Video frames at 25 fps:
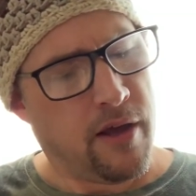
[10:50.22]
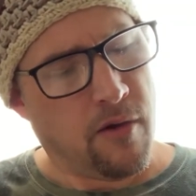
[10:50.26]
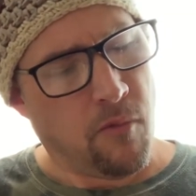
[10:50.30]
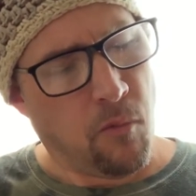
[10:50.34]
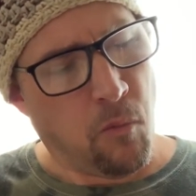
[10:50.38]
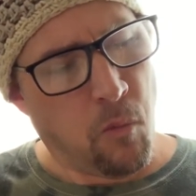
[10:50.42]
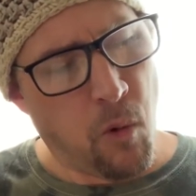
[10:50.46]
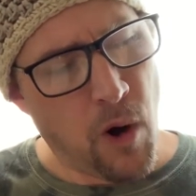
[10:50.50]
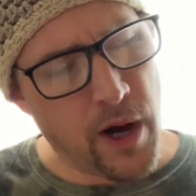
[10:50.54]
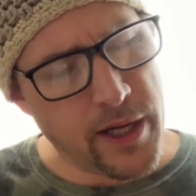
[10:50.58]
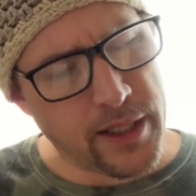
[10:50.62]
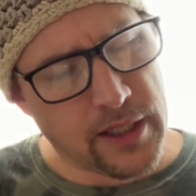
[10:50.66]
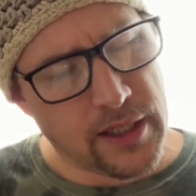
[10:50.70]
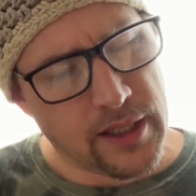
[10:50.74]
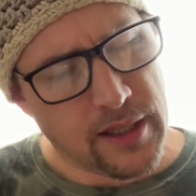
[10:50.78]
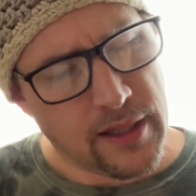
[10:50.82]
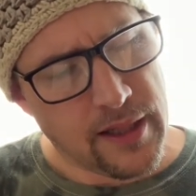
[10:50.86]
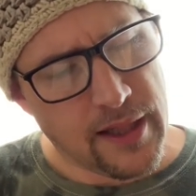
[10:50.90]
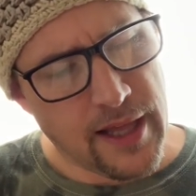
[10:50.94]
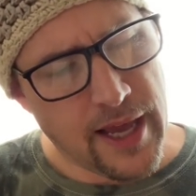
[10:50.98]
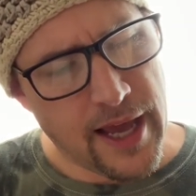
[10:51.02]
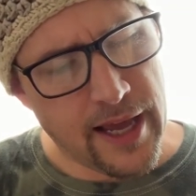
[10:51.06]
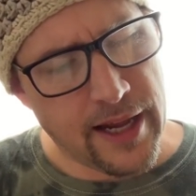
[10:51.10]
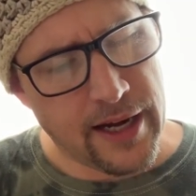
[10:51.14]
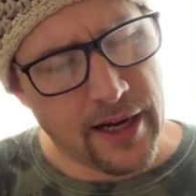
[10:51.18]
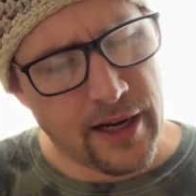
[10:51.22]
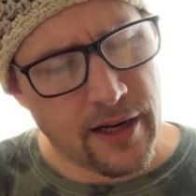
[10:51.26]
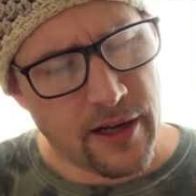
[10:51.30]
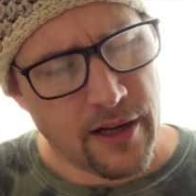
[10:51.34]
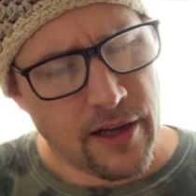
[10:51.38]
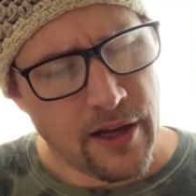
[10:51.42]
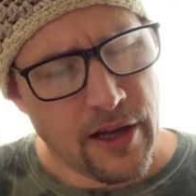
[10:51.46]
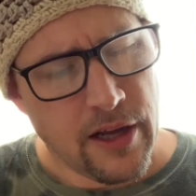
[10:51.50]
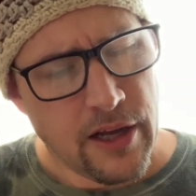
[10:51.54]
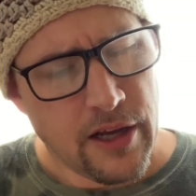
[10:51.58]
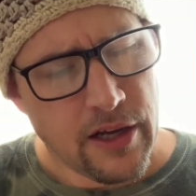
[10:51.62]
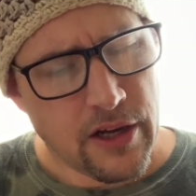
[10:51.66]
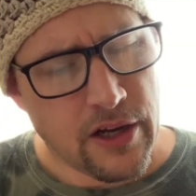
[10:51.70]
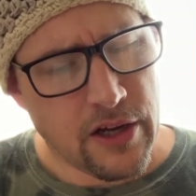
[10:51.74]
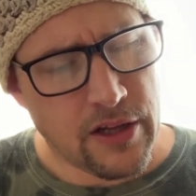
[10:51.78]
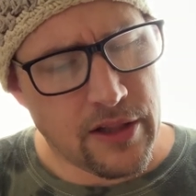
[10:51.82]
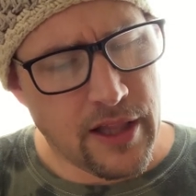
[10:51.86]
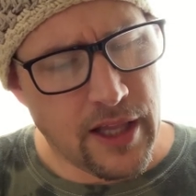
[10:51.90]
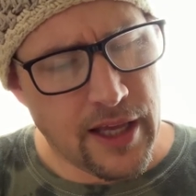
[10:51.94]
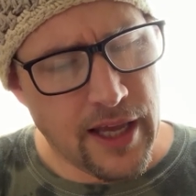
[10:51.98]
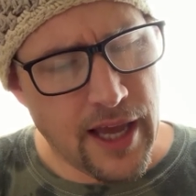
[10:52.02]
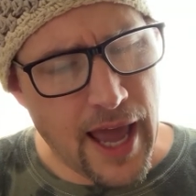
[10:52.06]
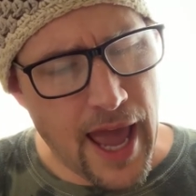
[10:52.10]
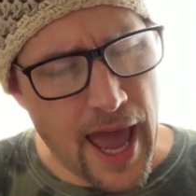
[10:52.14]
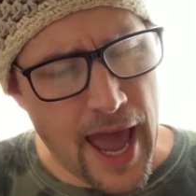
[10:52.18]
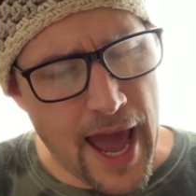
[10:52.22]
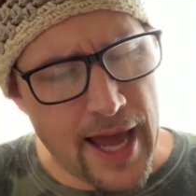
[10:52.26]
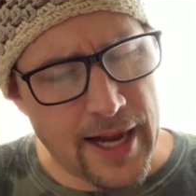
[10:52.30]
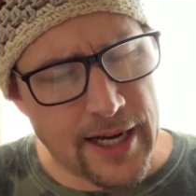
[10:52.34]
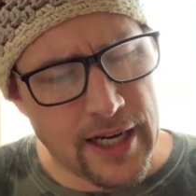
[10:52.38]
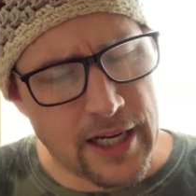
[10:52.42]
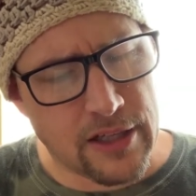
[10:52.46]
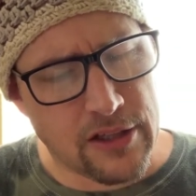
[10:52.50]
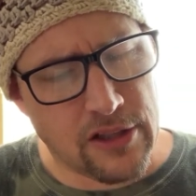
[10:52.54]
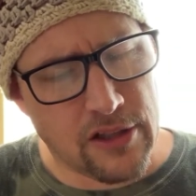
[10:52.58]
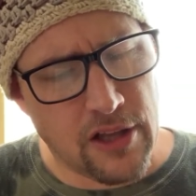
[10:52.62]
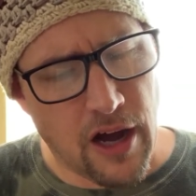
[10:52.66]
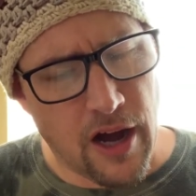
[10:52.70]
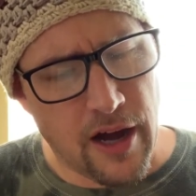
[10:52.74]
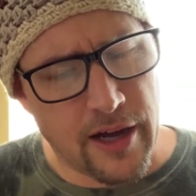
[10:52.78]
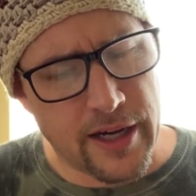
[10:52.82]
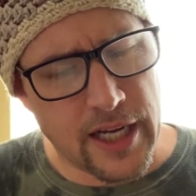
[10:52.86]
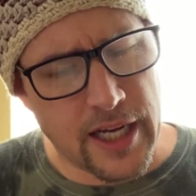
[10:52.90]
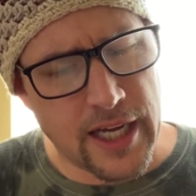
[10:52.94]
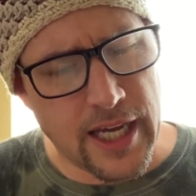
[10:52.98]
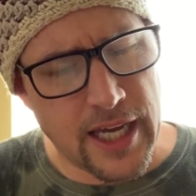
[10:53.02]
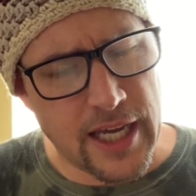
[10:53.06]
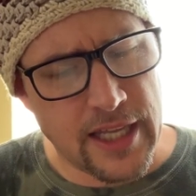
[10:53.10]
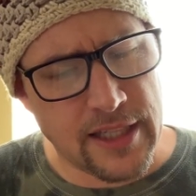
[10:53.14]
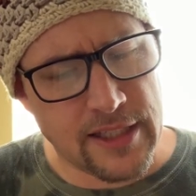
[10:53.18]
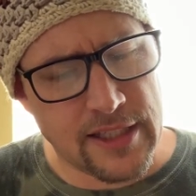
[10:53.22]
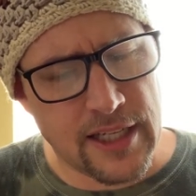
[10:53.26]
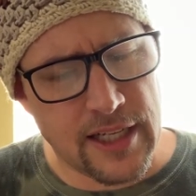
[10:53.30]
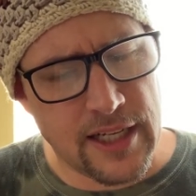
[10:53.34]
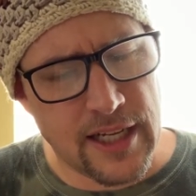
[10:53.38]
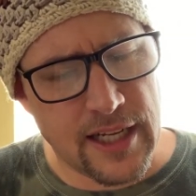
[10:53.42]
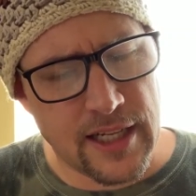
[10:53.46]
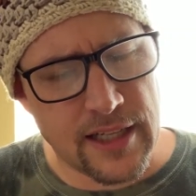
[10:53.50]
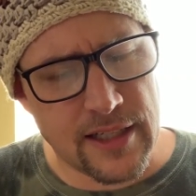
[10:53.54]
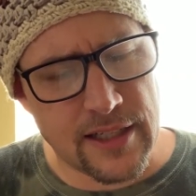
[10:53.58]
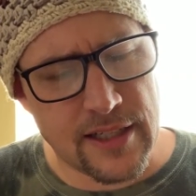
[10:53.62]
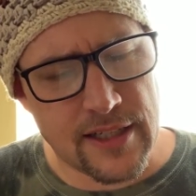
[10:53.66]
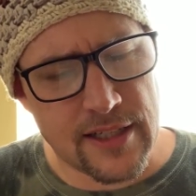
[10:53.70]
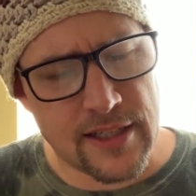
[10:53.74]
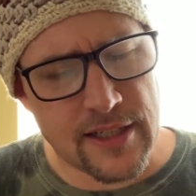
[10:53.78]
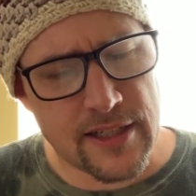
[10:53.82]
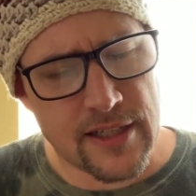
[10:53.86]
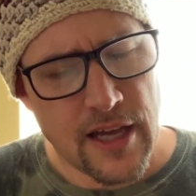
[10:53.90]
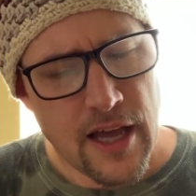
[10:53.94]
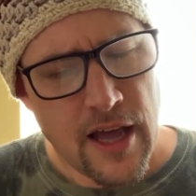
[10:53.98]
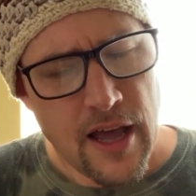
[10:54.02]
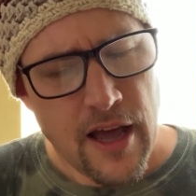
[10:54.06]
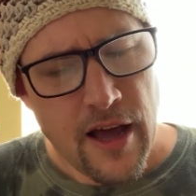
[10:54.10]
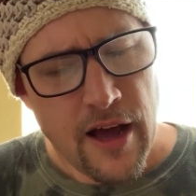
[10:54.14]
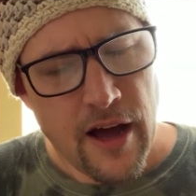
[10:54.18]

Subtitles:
What, then, could the anecdotic incidents